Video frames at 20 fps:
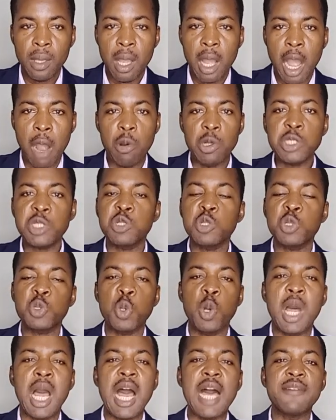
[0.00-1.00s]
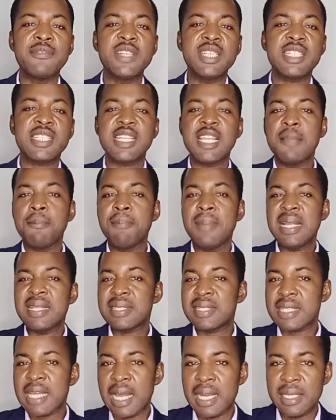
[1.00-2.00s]
I want you to have the same
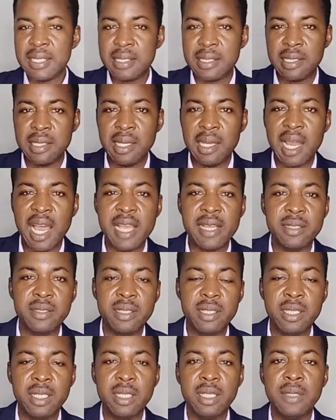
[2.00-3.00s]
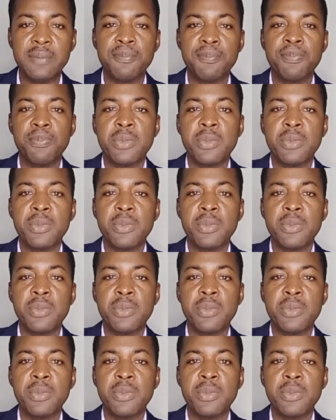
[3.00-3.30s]
mentality like the